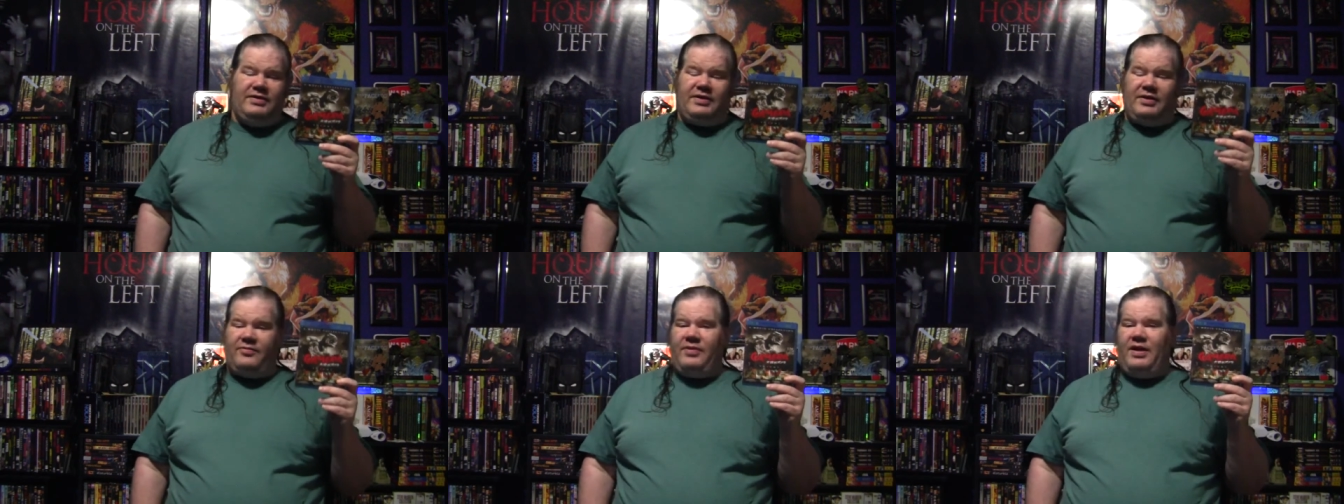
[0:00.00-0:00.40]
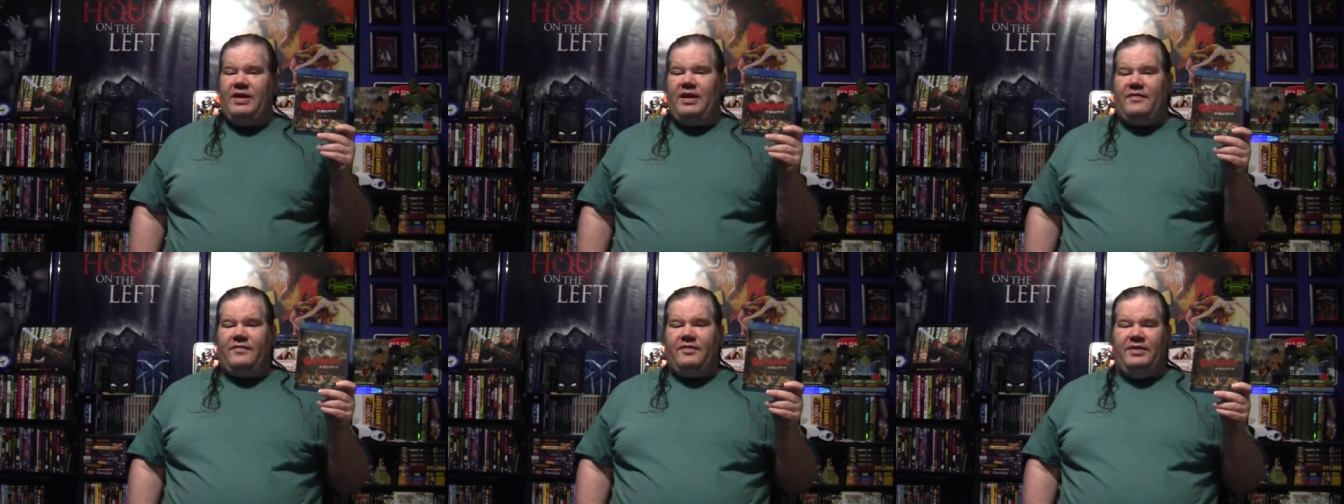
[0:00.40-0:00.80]
It's like right
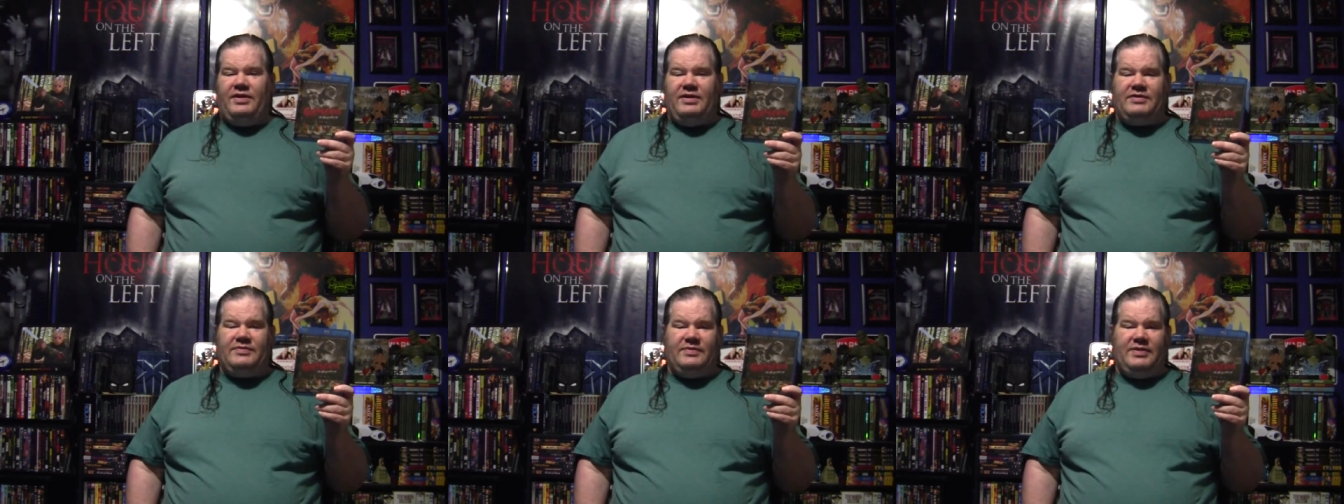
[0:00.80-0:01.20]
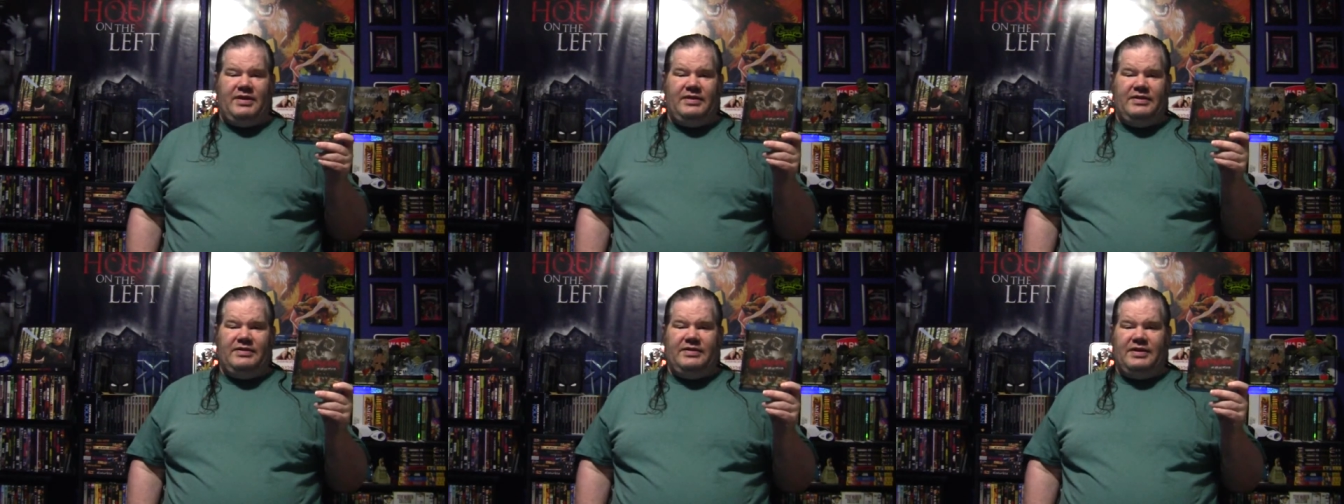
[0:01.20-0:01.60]
after this, when
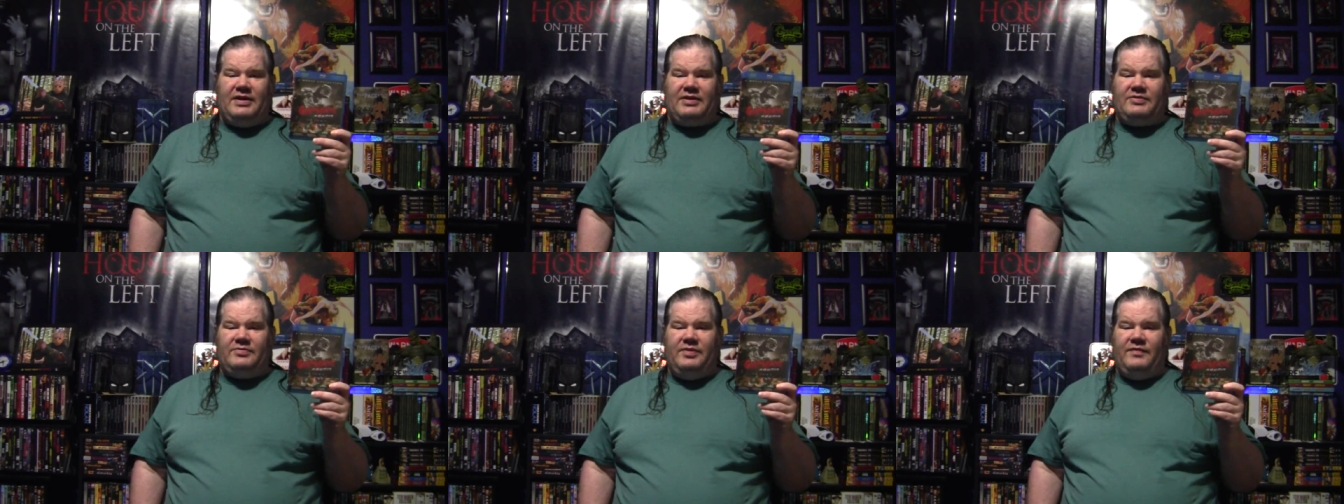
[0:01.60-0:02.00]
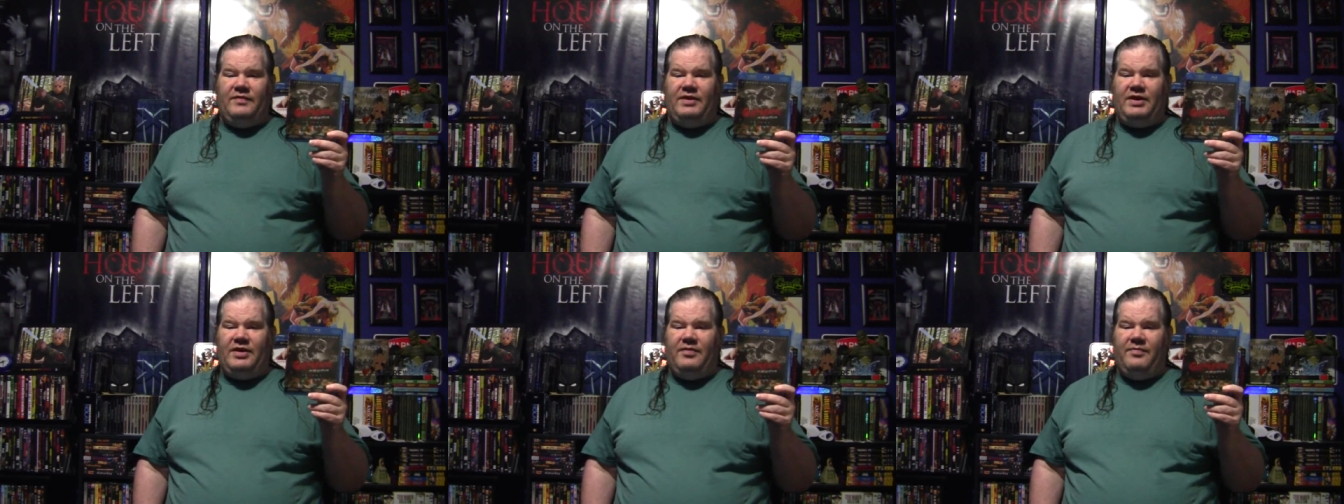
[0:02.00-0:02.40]
they did the next
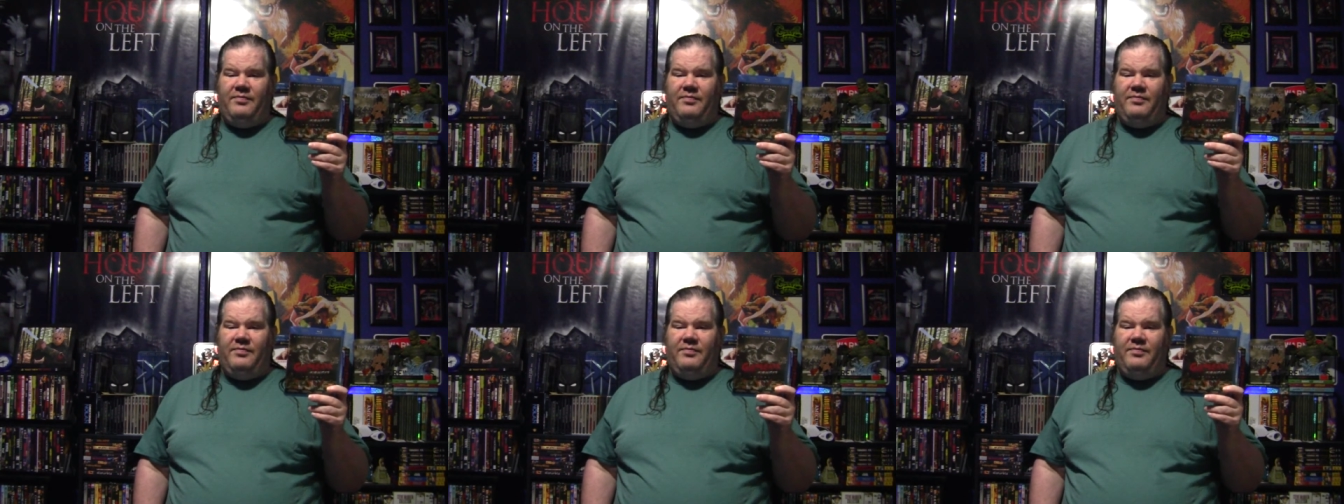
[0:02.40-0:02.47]
movie,